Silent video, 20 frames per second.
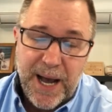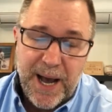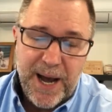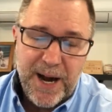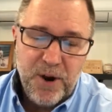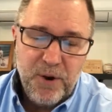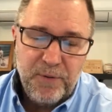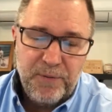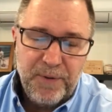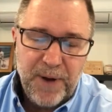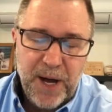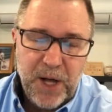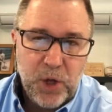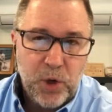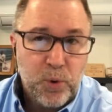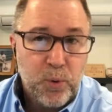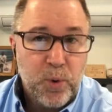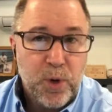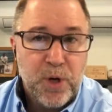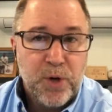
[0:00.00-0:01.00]
I don't
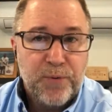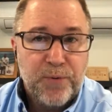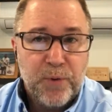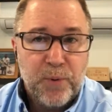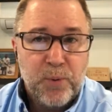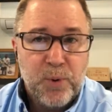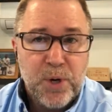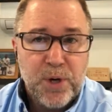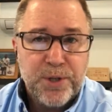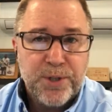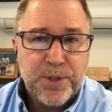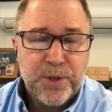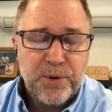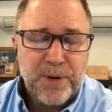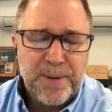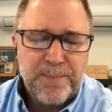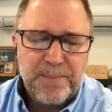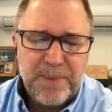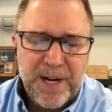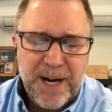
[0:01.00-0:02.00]
follow word for word
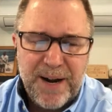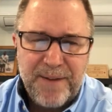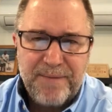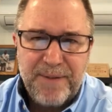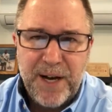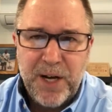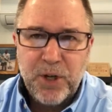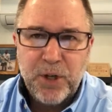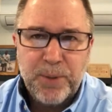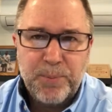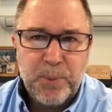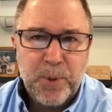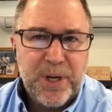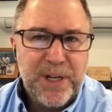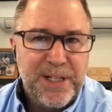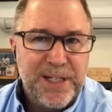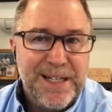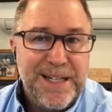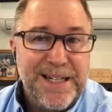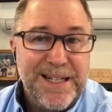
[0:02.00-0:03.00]
script, but I follow a
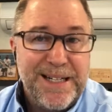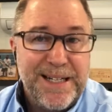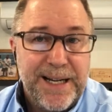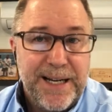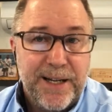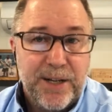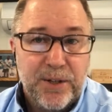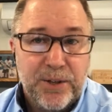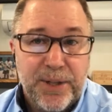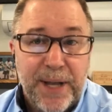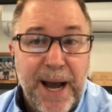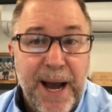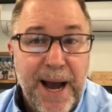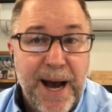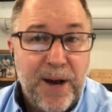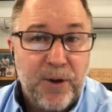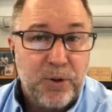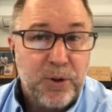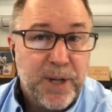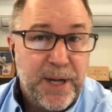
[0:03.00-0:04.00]
pretty detailed
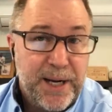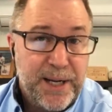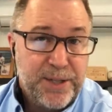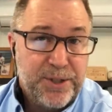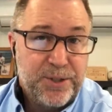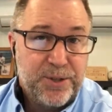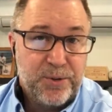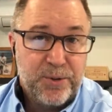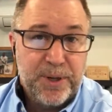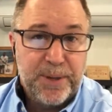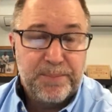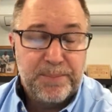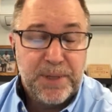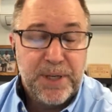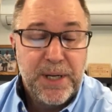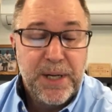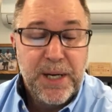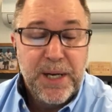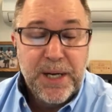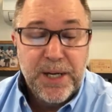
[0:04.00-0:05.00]
outline script.
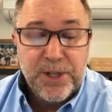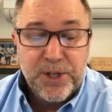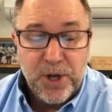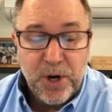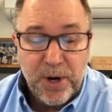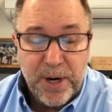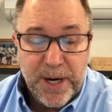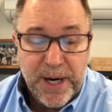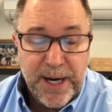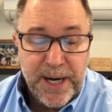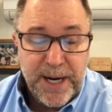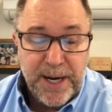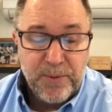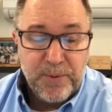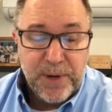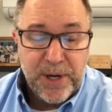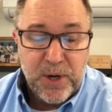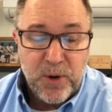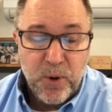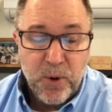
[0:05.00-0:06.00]
So I'm going to hit
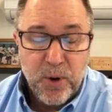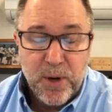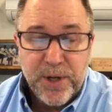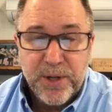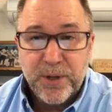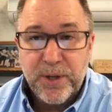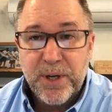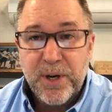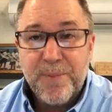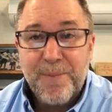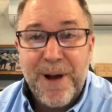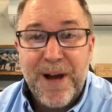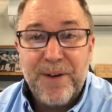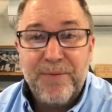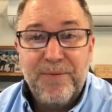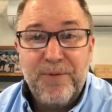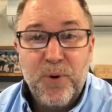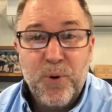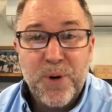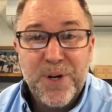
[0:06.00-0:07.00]
record. You'll hear
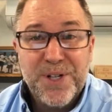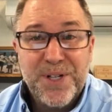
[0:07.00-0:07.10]
about 4